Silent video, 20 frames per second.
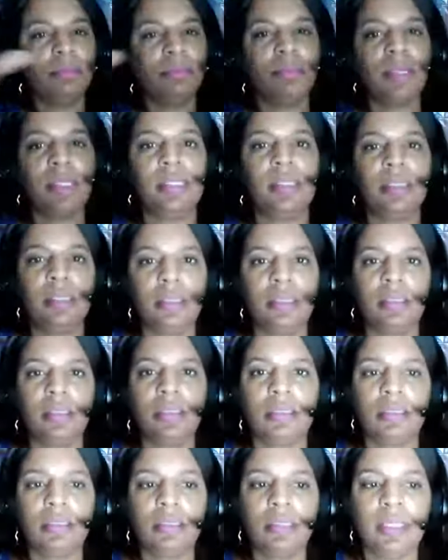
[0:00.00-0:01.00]

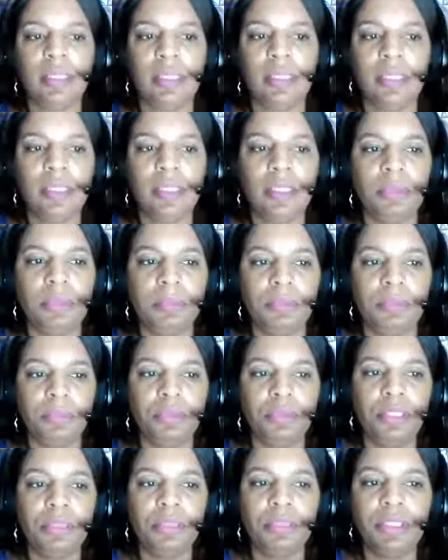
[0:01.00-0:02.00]
process is
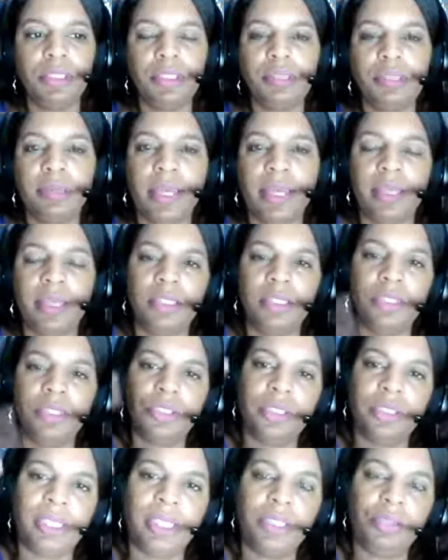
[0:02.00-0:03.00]
pretty much divided
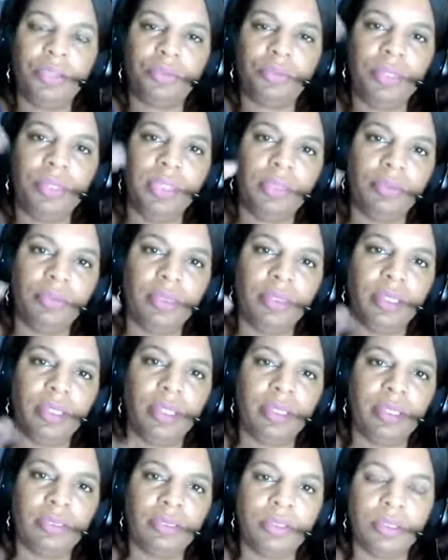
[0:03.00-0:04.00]
into like 3 different
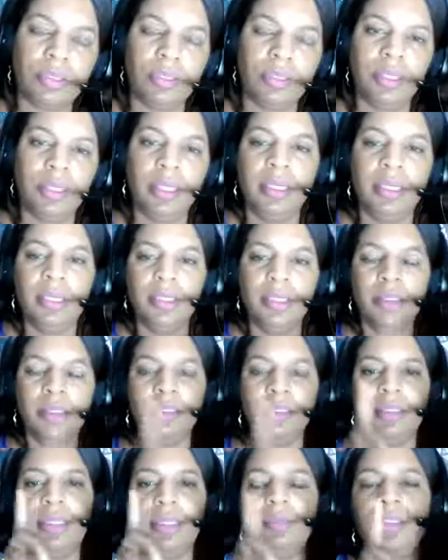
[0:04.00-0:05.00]
layers.
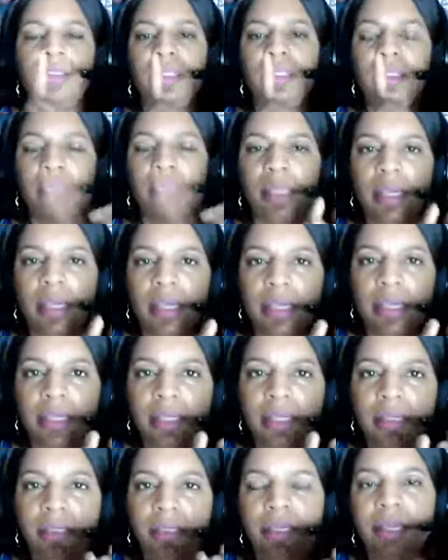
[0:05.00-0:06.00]
You have the
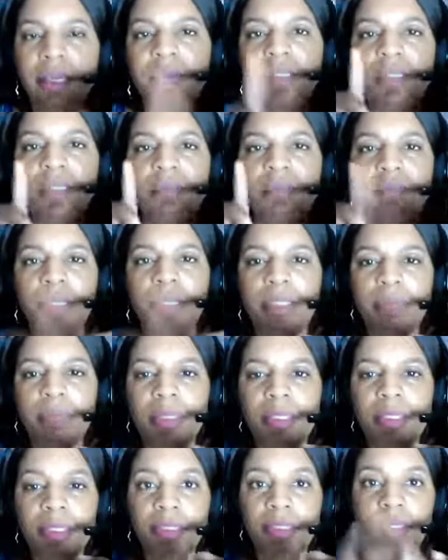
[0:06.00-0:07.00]
design, you have the
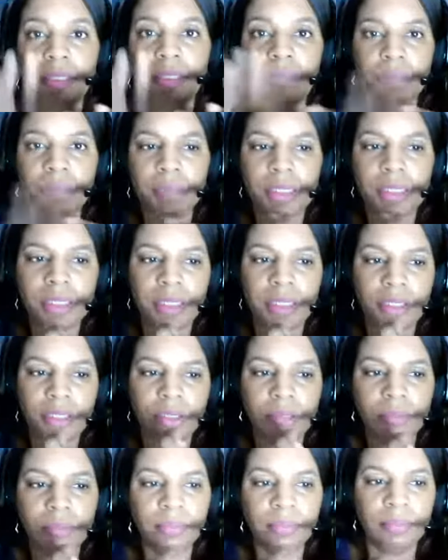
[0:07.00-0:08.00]
development, and then the
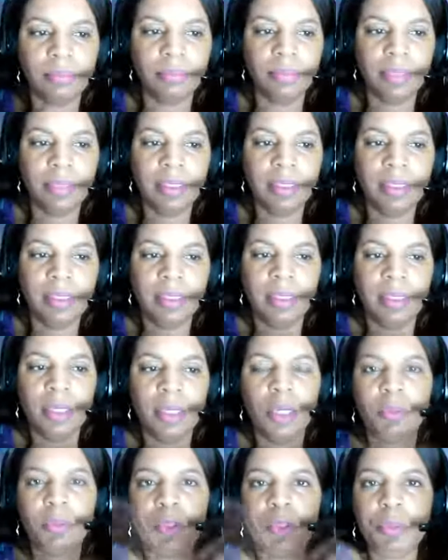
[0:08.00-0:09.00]
implementation.
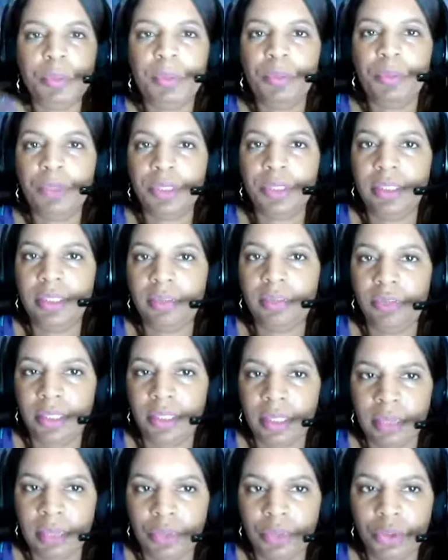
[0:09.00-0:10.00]
Most people think when
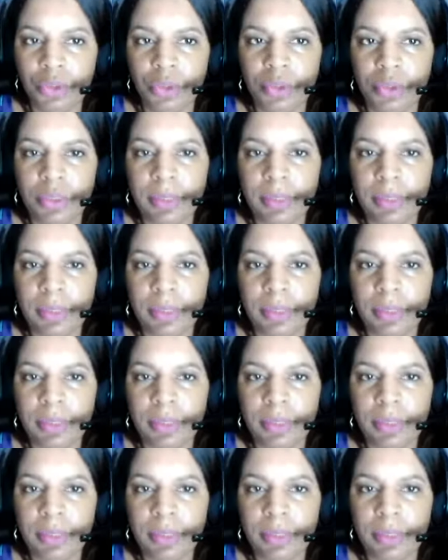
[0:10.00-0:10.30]
it comes to a